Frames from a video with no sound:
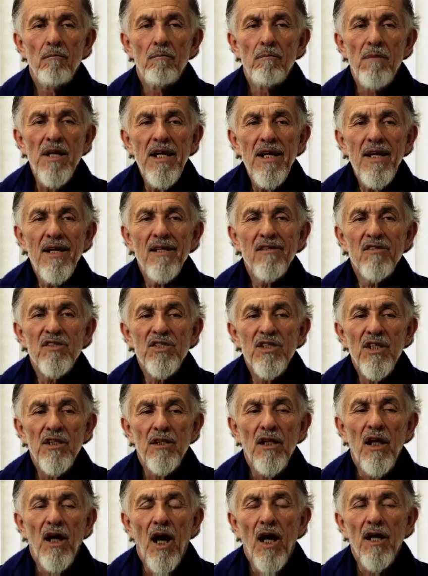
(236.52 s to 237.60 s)
means
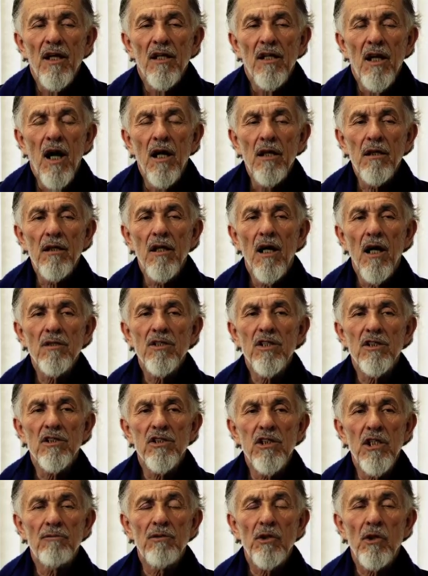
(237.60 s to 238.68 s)
that on an
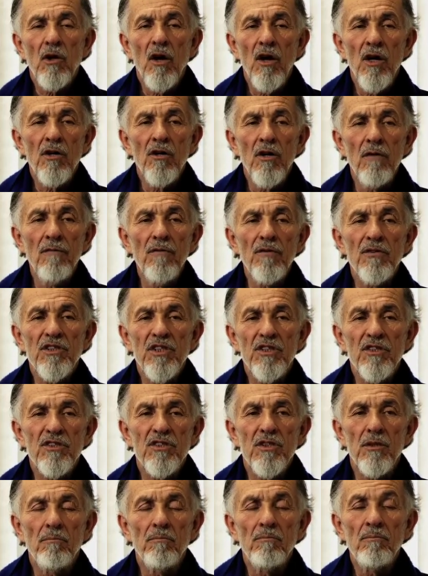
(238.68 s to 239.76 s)
unconscious level, our nervous
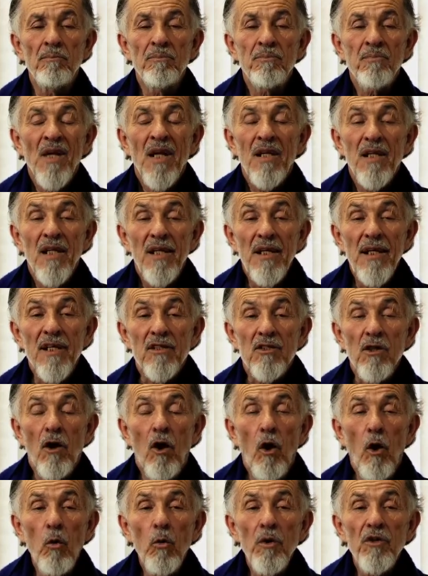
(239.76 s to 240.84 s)
system is
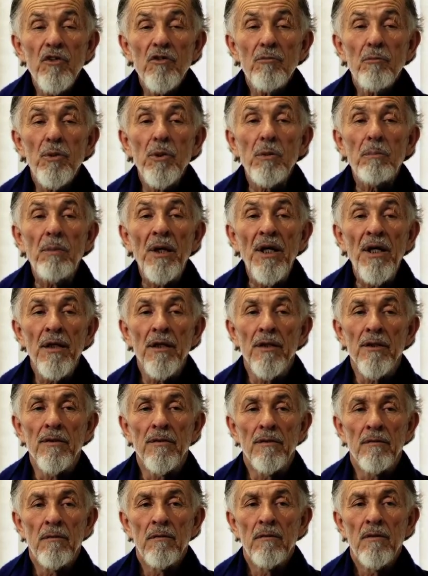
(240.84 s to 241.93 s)
always
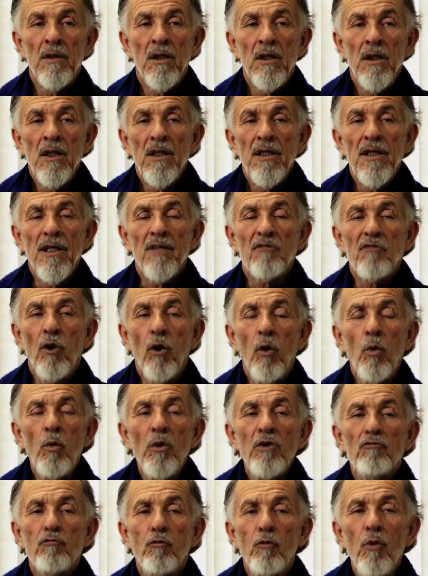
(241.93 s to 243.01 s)
prepared. It's
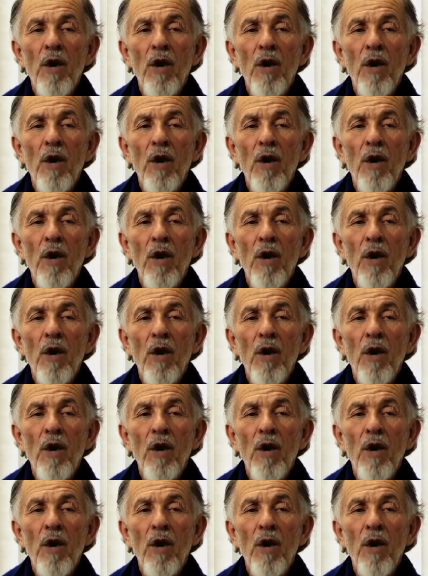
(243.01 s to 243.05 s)
always